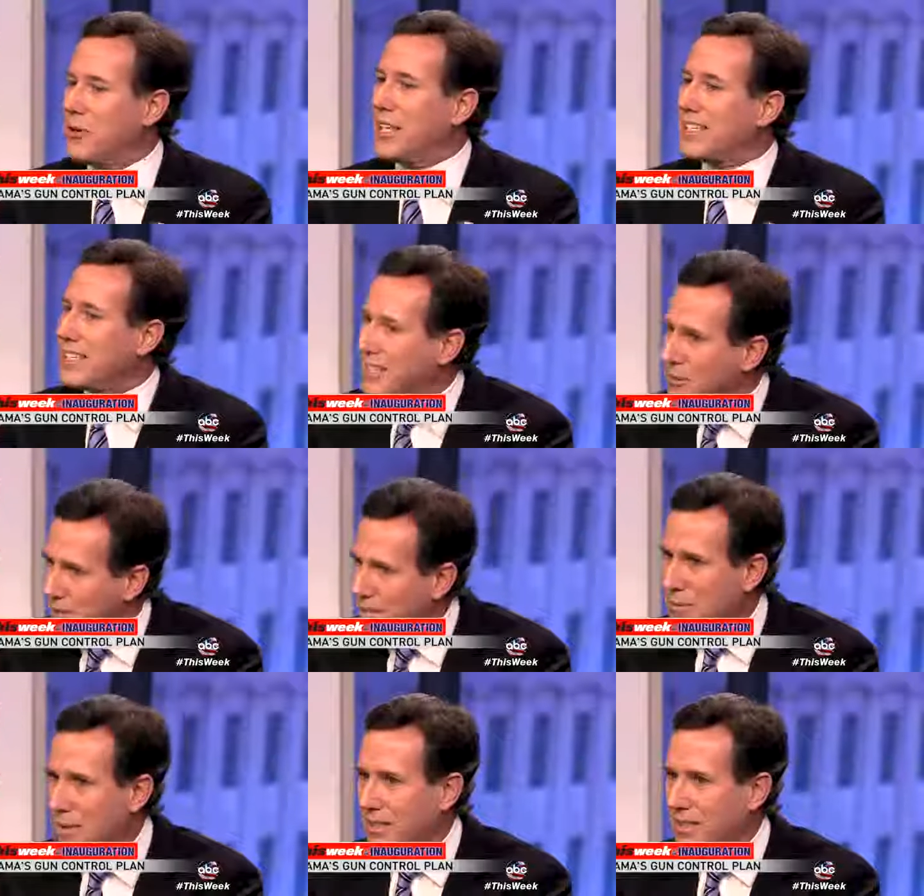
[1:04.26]
Are they
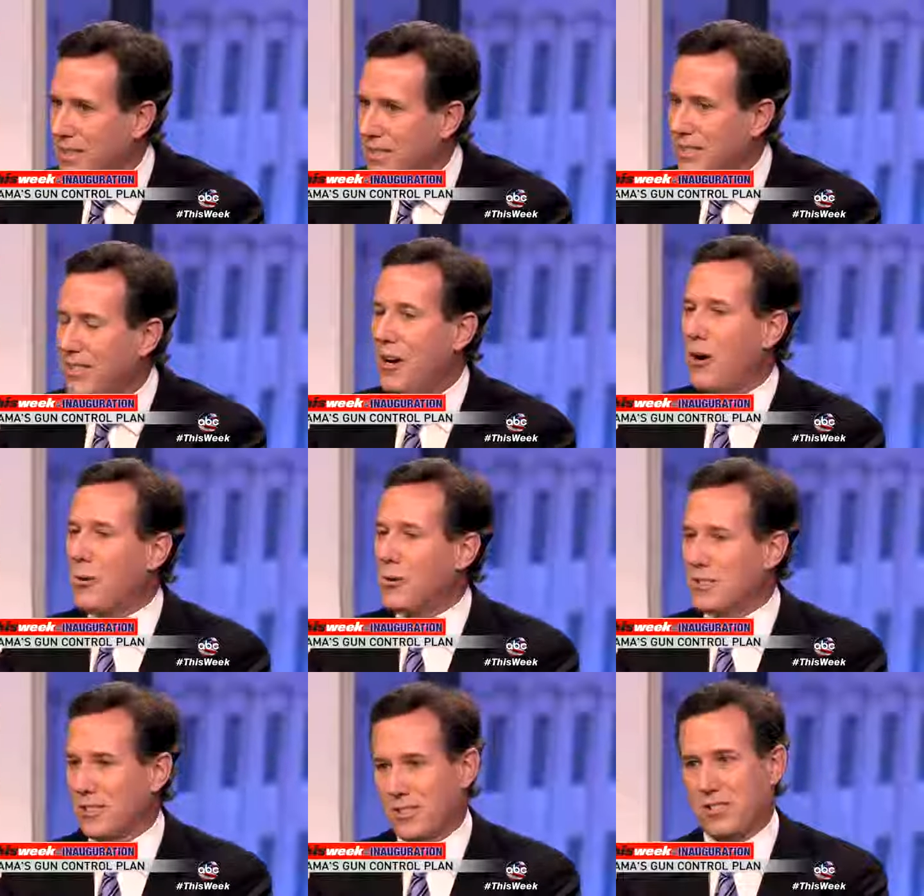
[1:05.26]
serious about this
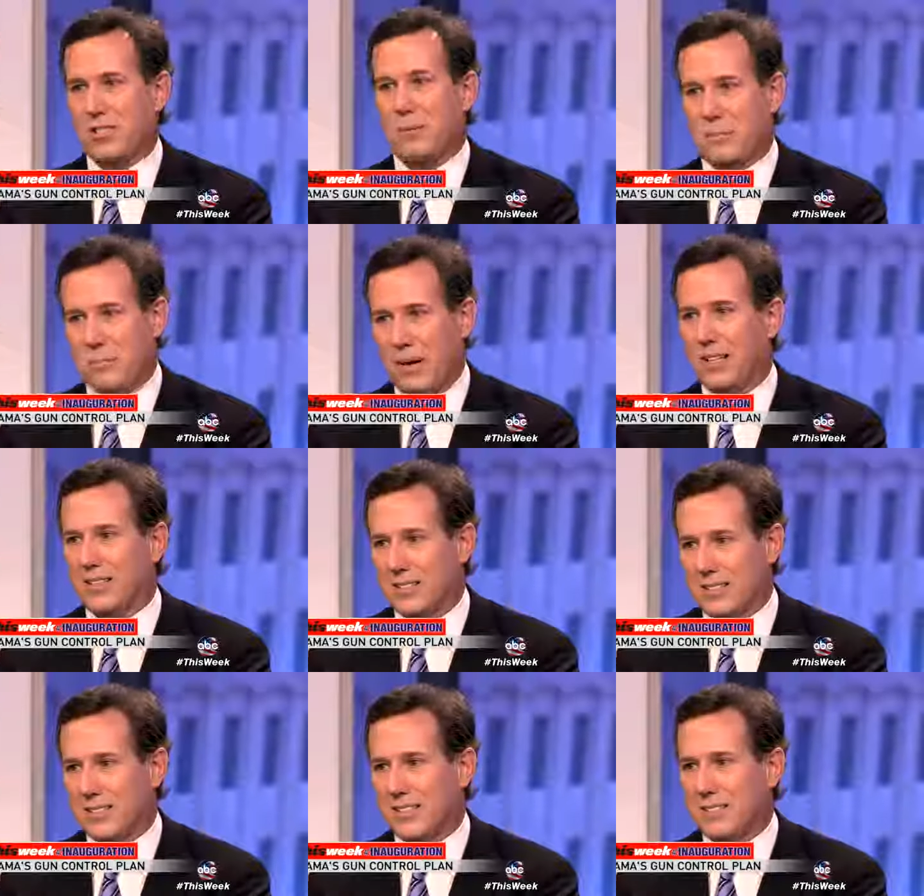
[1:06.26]
or is this just about
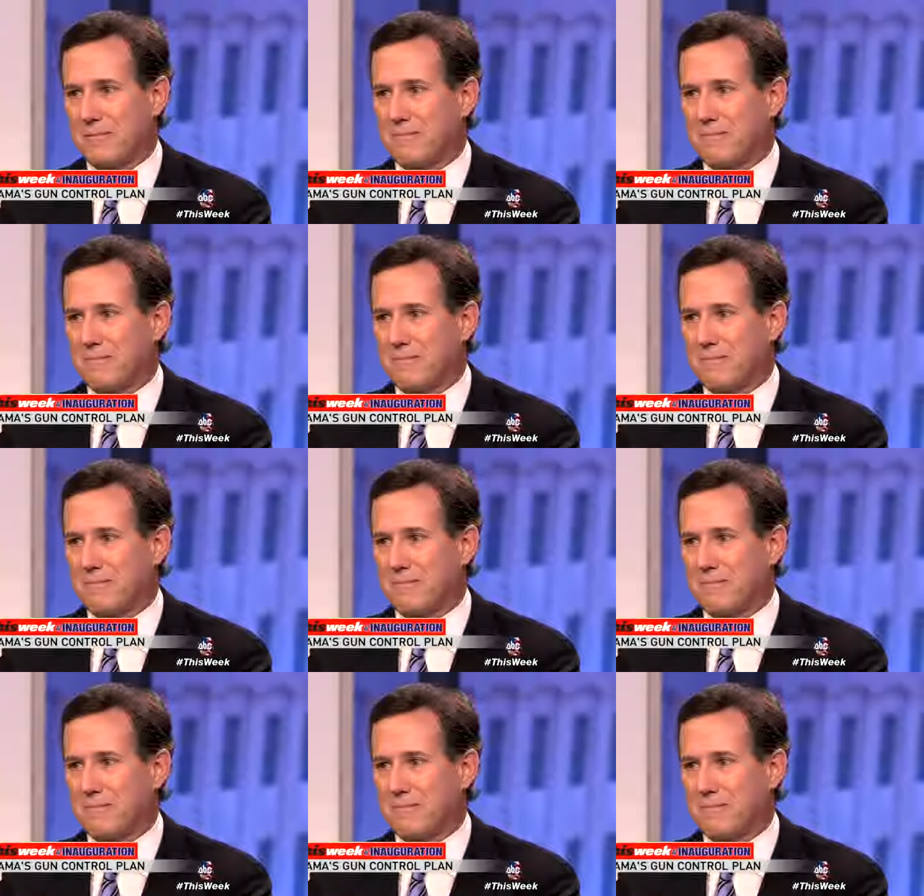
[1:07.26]
politics?